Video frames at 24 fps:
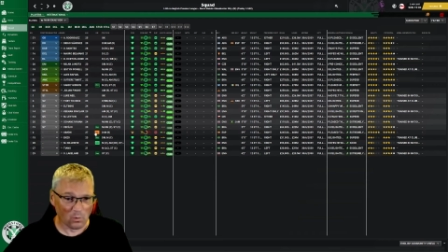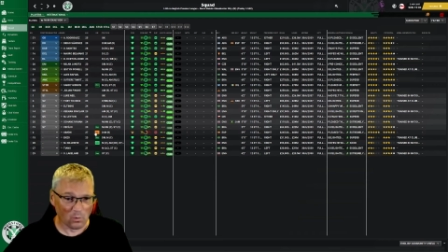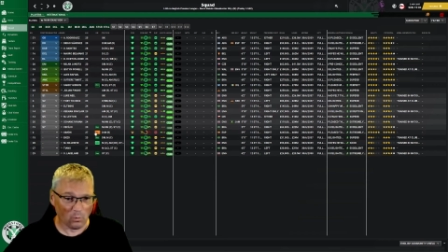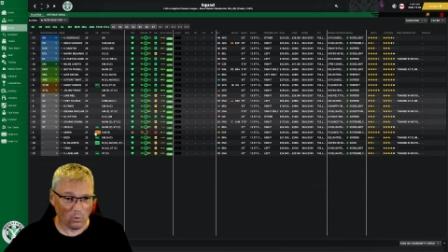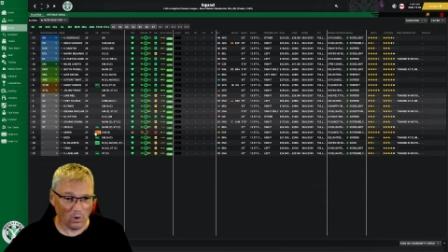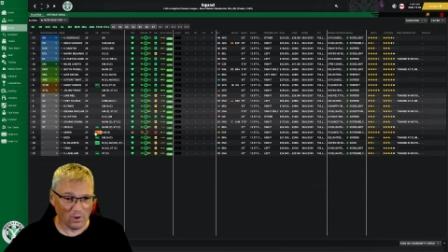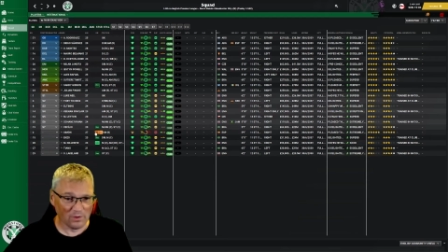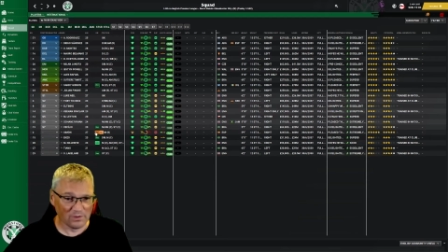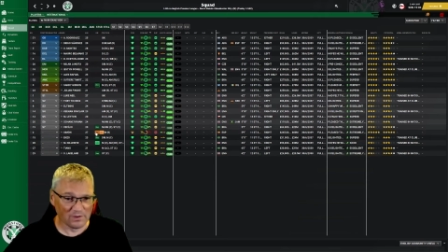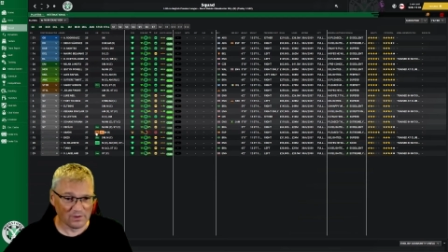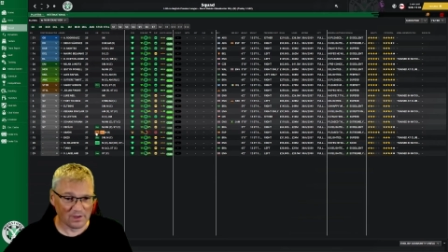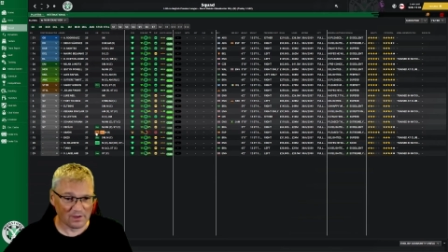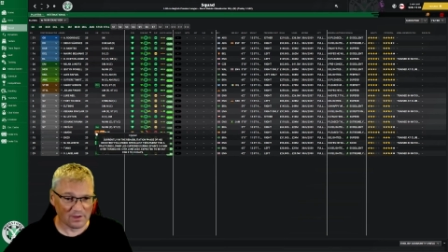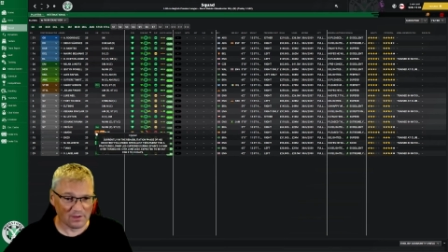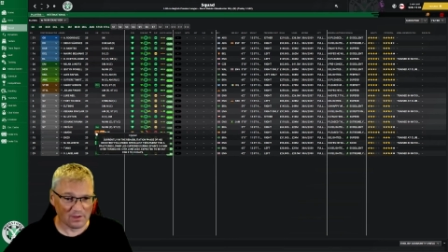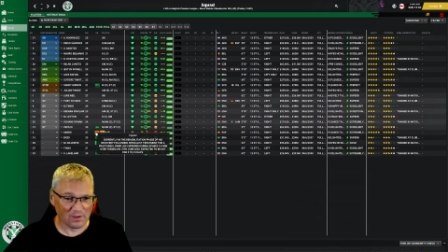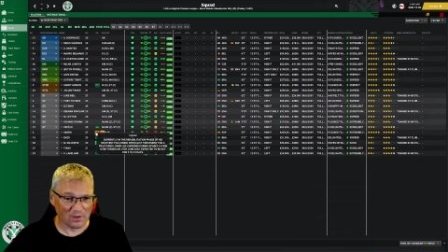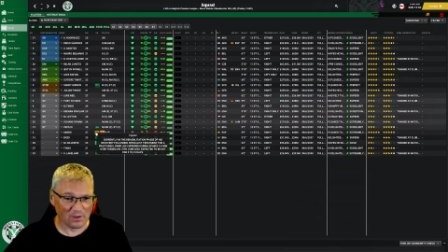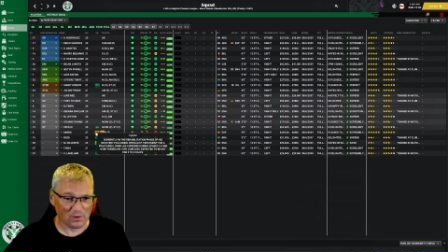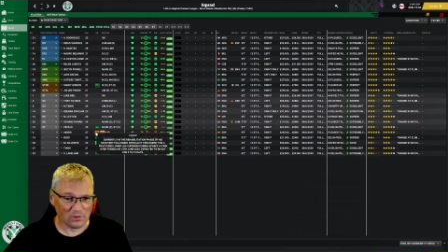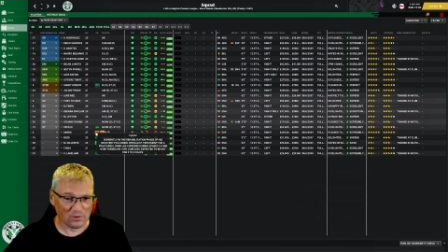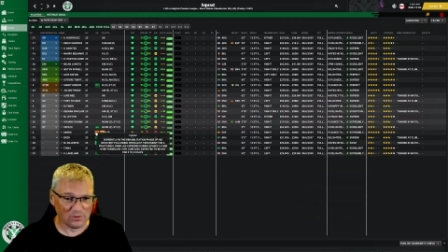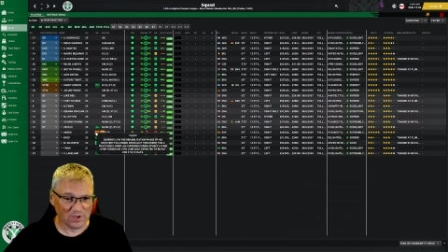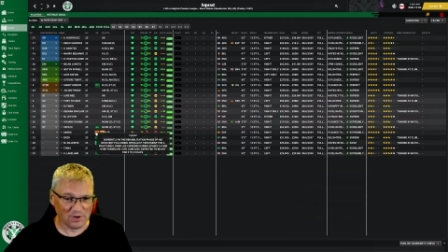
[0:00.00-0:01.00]
One
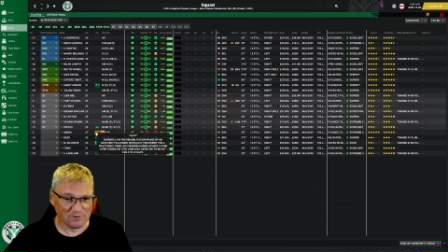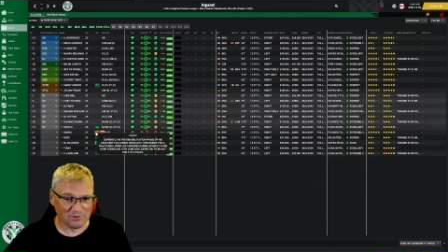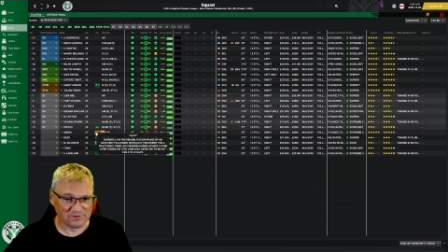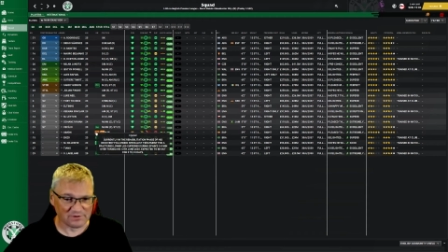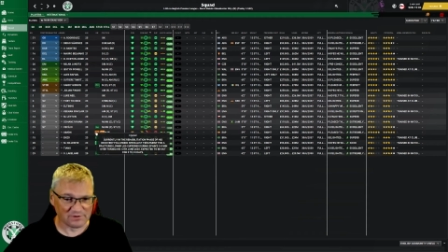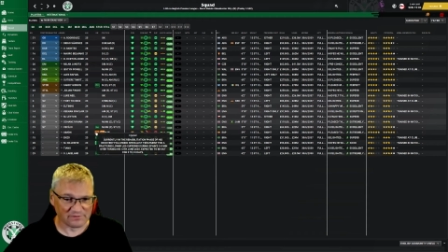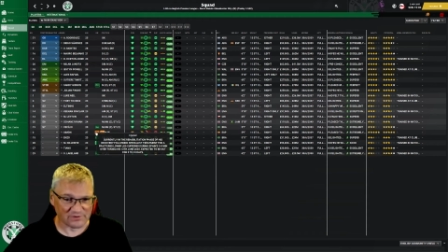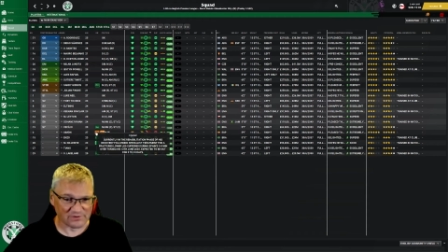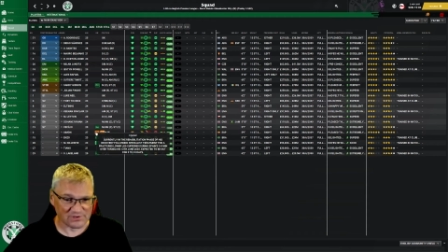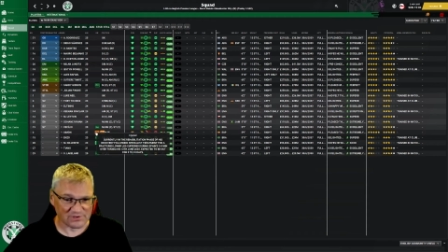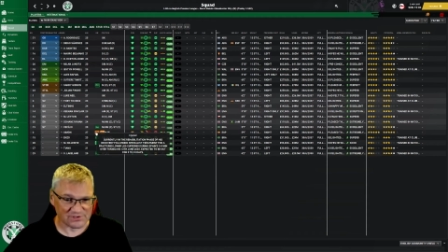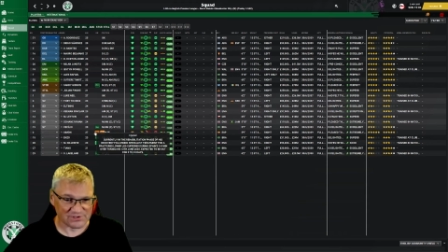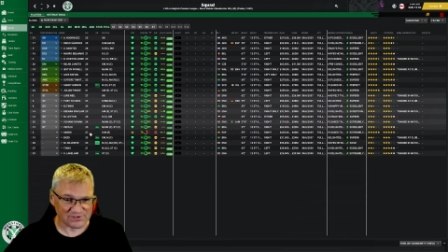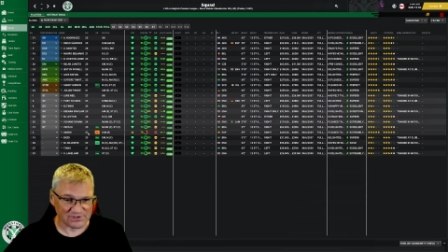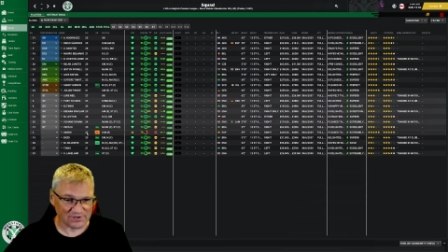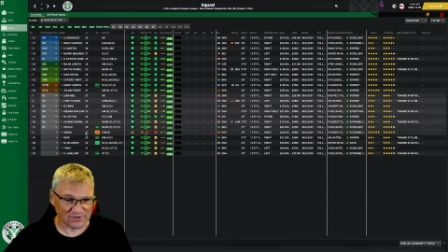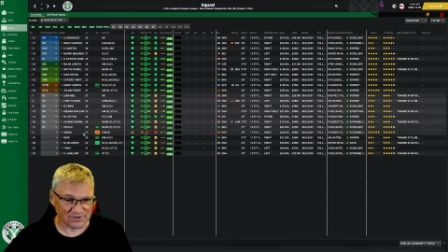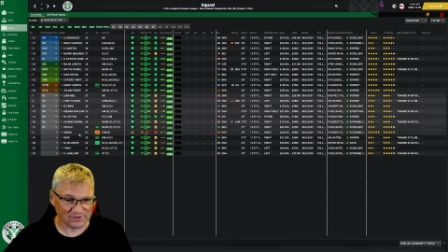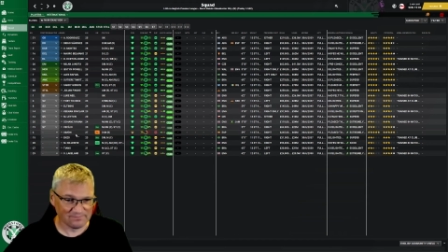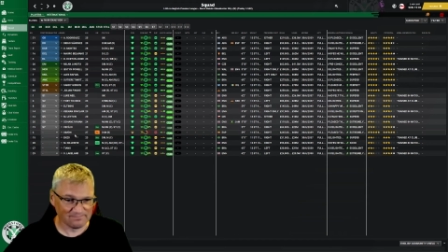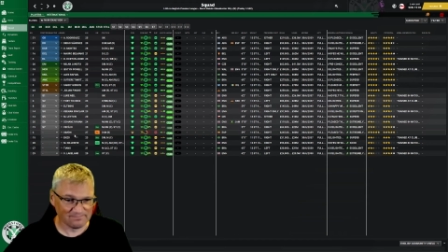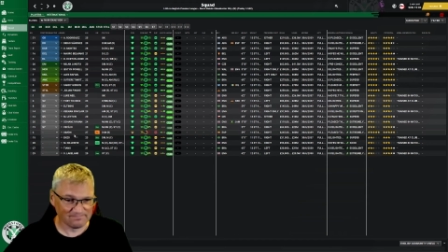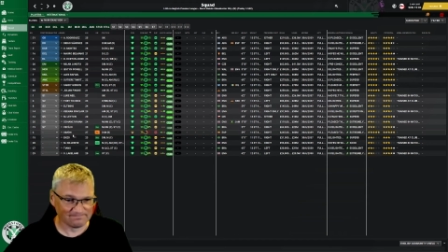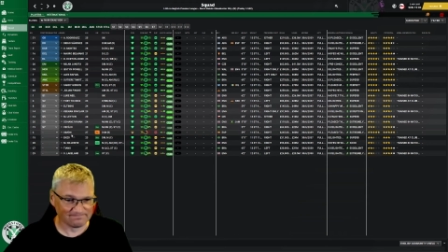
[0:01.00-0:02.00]
note of
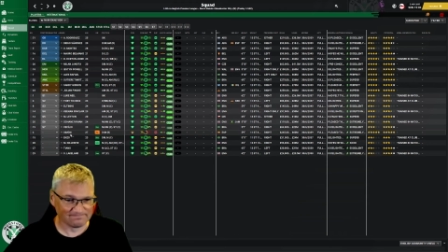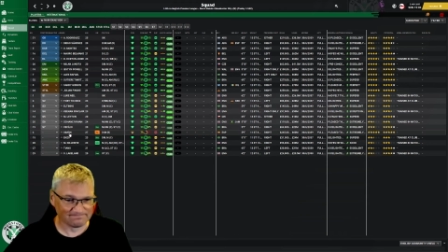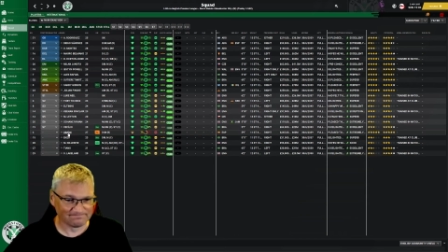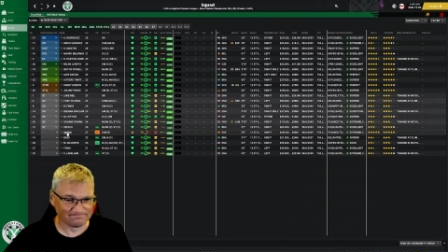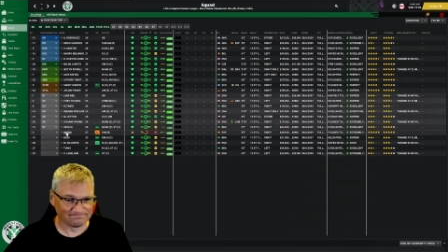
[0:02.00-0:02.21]
concern,